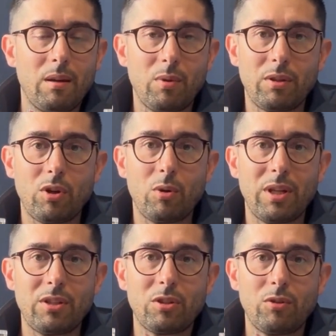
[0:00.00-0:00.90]
With flow
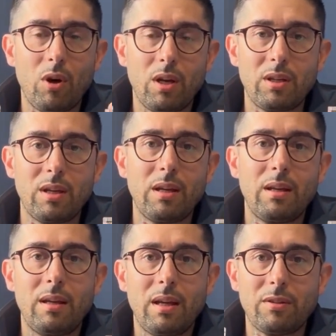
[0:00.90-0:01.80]
meters of all,
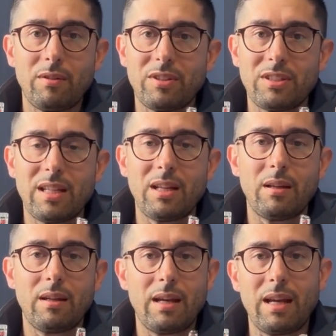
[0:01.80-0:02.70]
of every
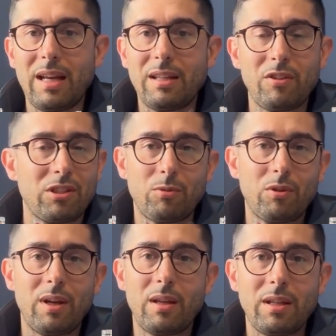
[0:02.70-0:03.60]
scale, any feasible
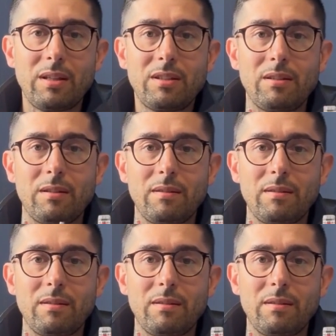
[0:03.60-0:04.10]
variant,